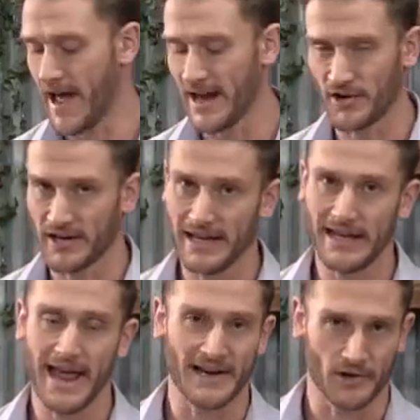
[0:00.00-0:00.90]
Add your
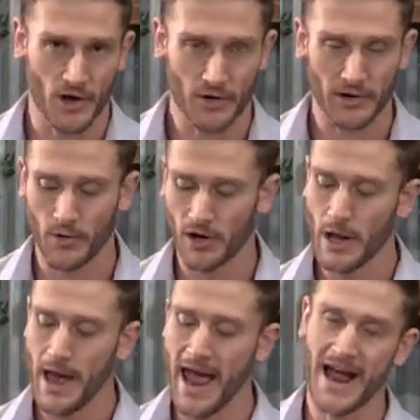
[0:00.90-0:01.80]
ghee, add your coconut
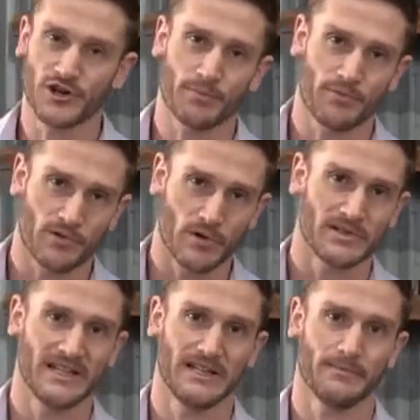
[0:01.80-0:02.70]
oil, add your
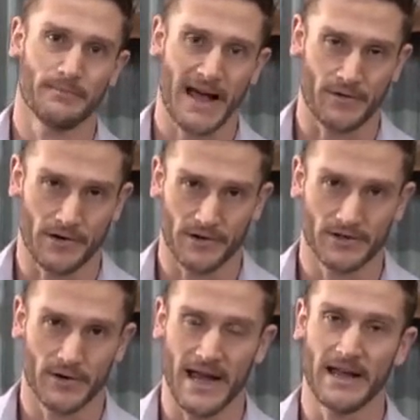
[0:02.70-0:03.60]
protein
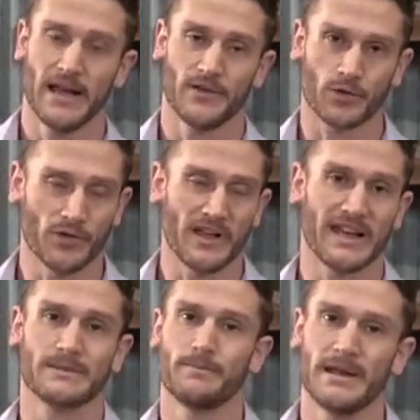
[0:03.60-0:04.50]
powders, okay? The cool thing
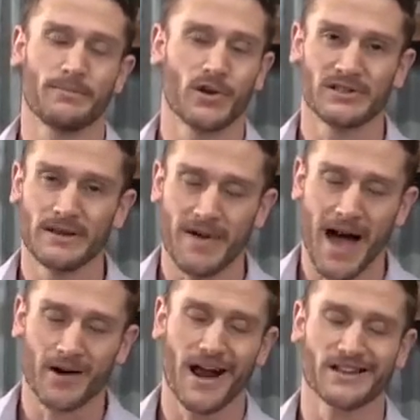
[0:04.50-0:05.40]
is pea protein
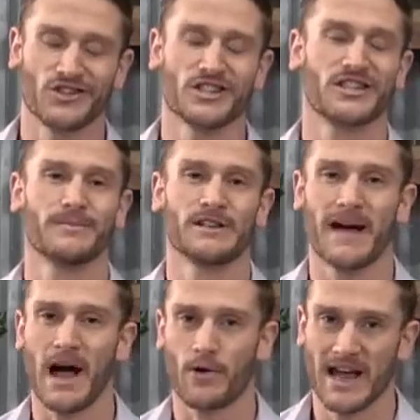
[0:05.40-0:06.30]
powder has just as much
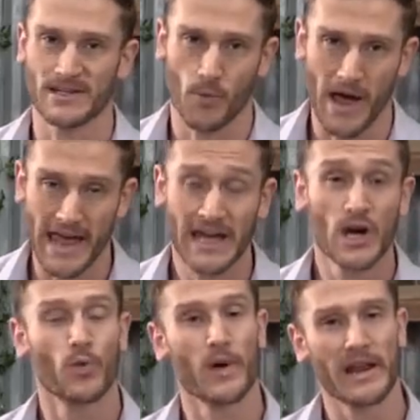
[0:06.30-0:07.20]
power as whey
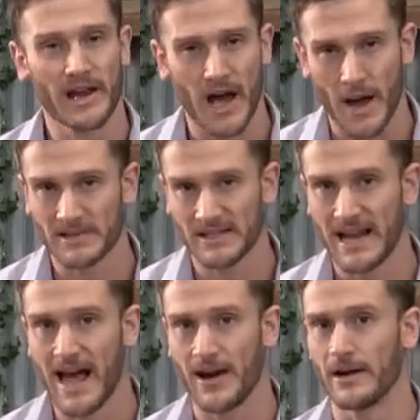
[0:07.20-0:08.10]
when it comes
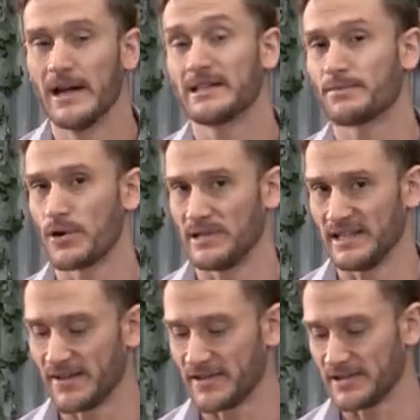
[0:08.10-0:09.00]
down to
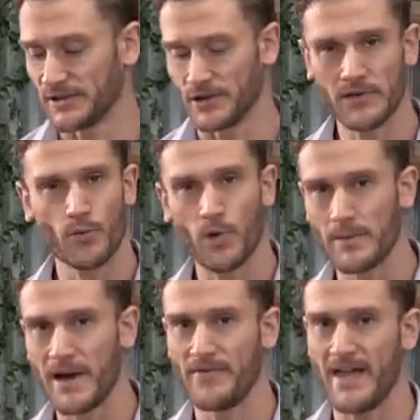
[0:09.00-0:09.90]
protein synthesis. So don't even worry about